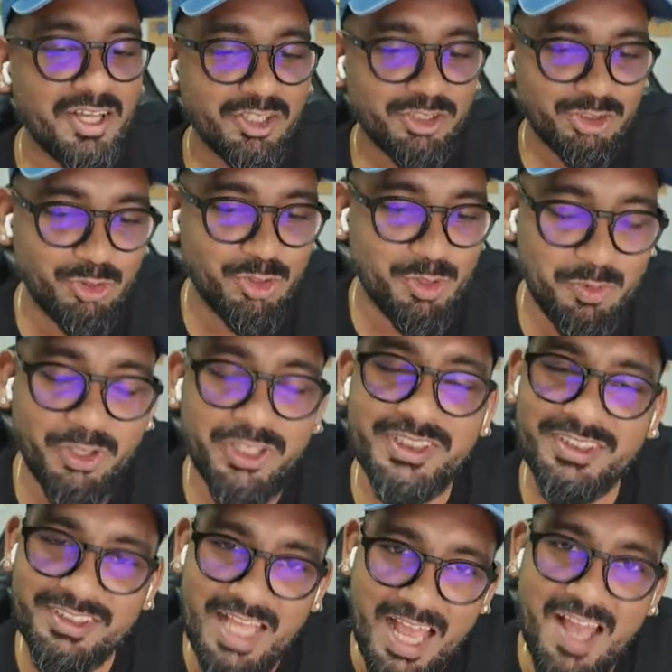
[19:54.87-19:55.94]
Story
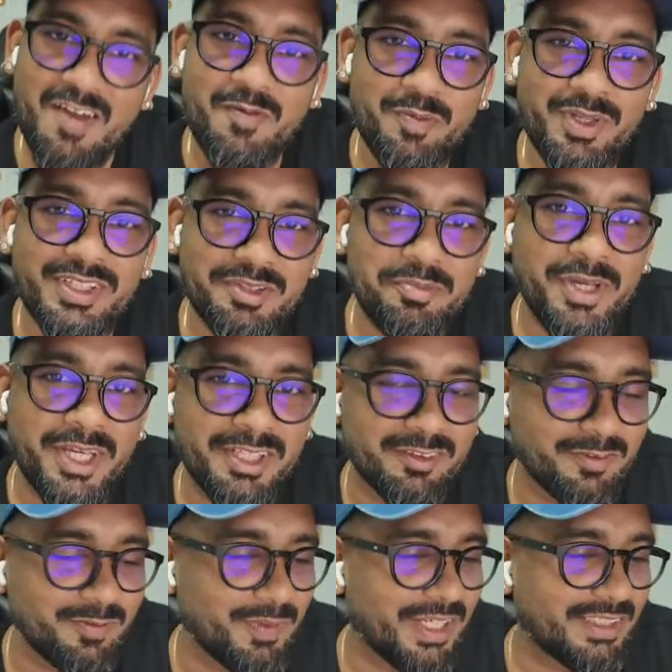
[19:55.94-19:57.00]
points have been the bane
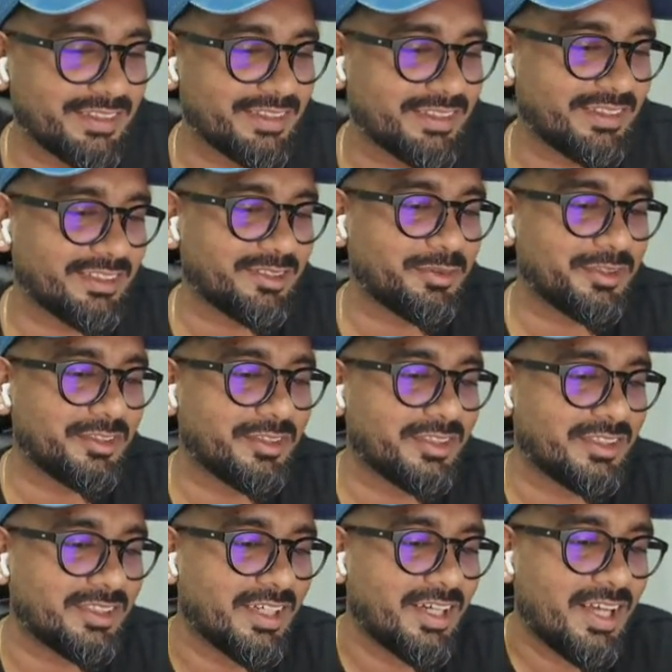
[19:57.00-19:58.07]
of my existence because
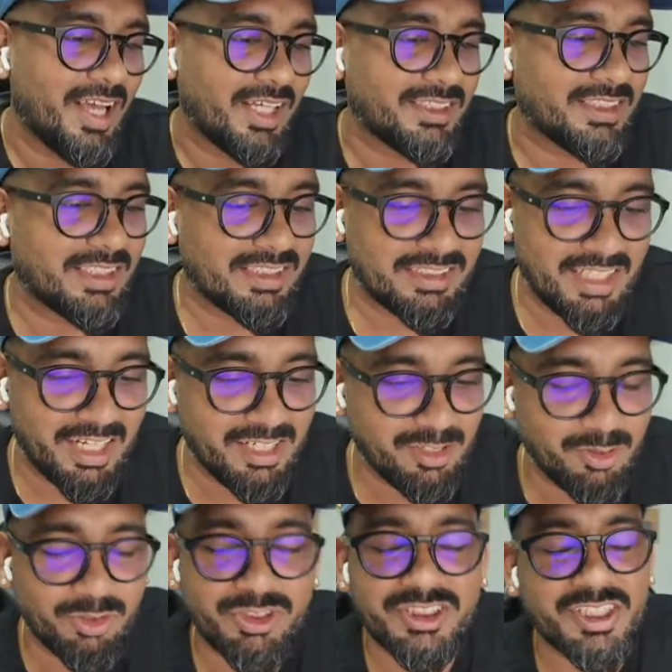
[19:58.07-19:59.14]
as an agile
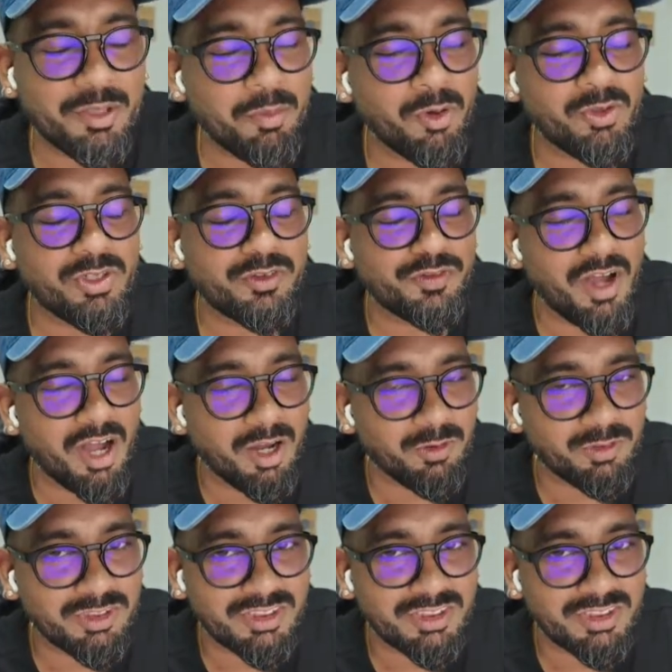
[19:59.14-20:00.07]
coach, the amount of hours